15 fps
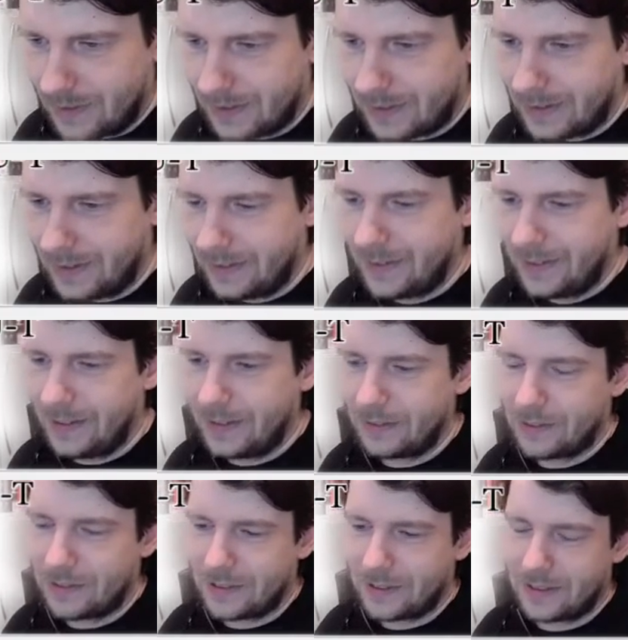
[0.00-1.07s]
this here,
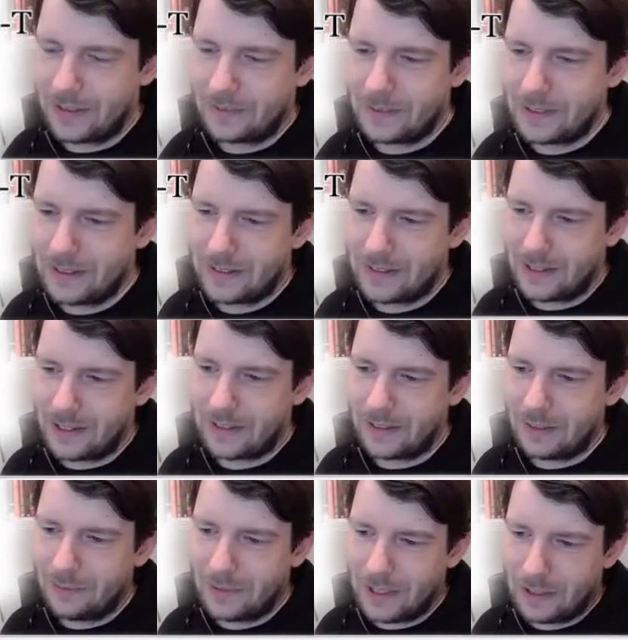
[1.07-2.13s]
for example, this
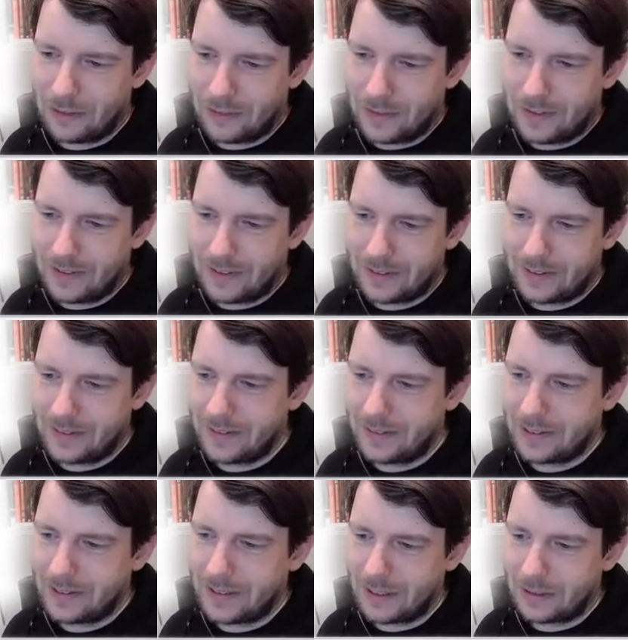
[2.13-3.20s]
diagram. We have this
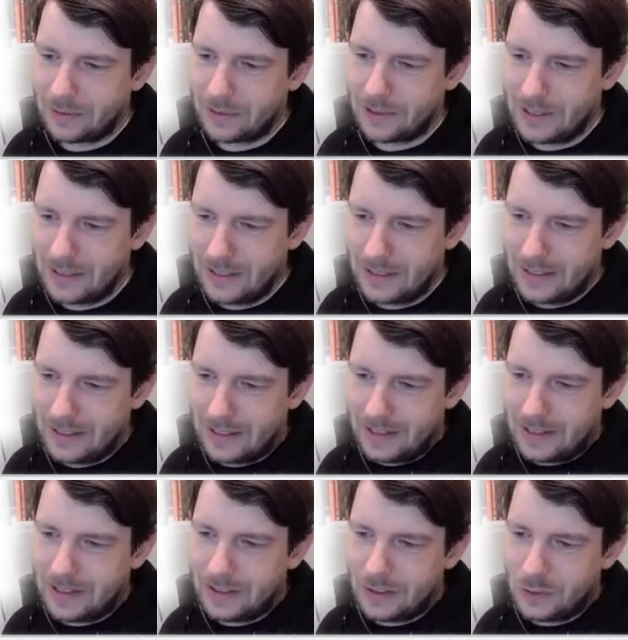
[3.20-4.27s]
existing network.
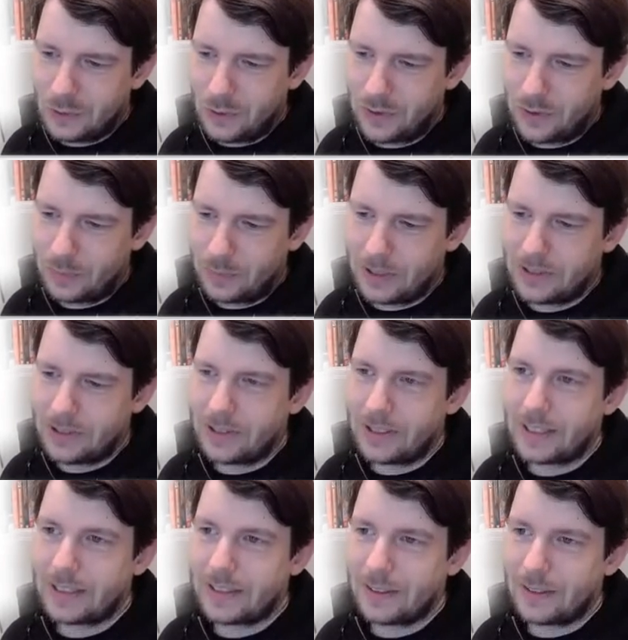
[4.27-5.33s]
It used to be
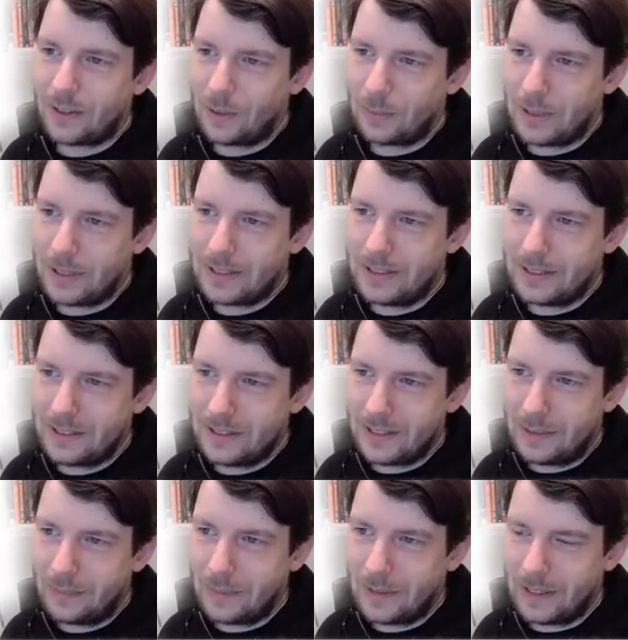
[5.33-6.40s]
connected all by
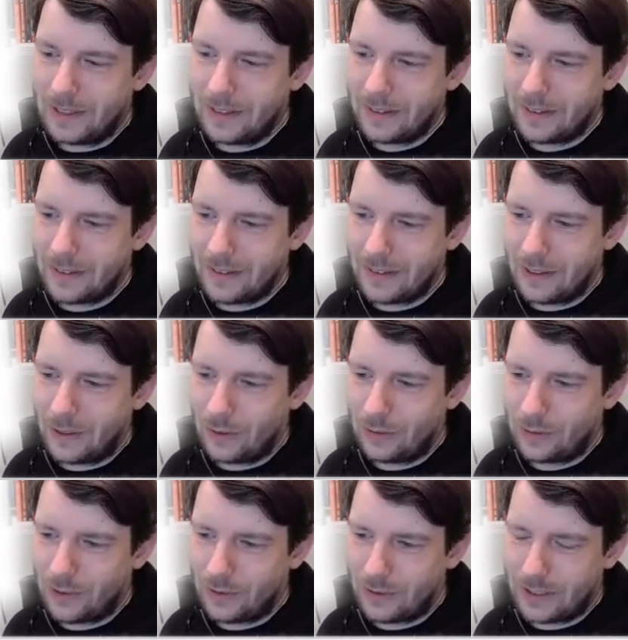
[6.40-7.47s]
TDM lines, and now
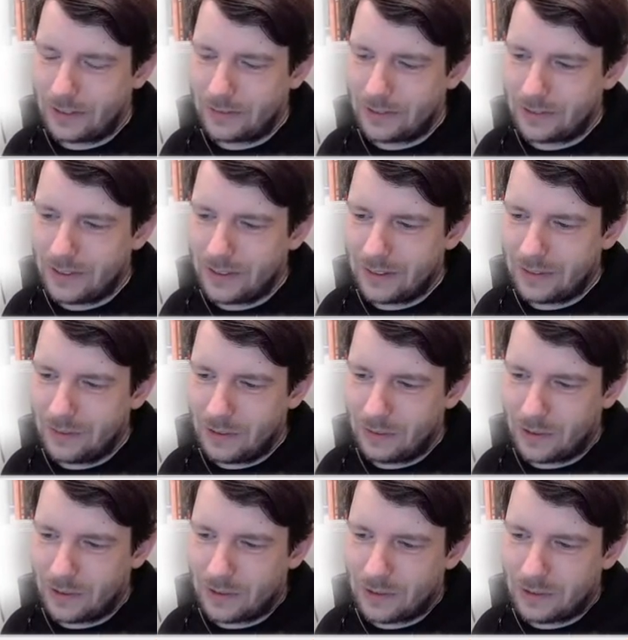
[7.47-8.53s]
for whatever reason we
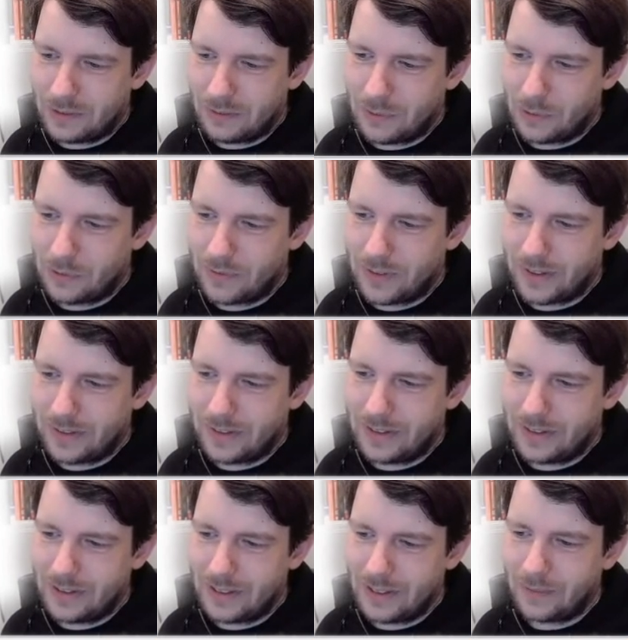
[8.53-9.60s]
want to remove this
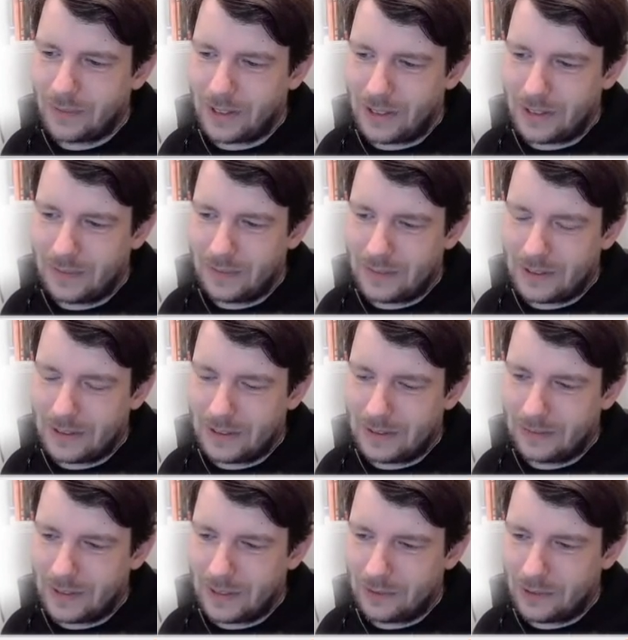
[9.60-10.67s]
TDM line,
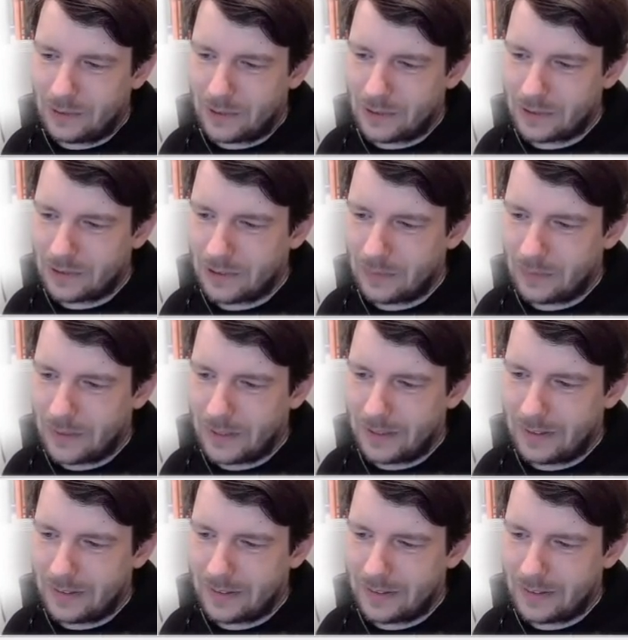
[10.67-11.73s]
and we want to
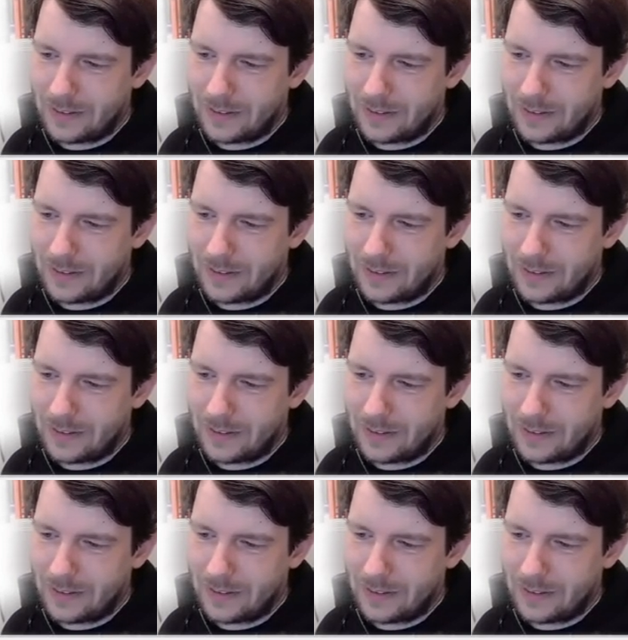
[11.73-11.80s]
replace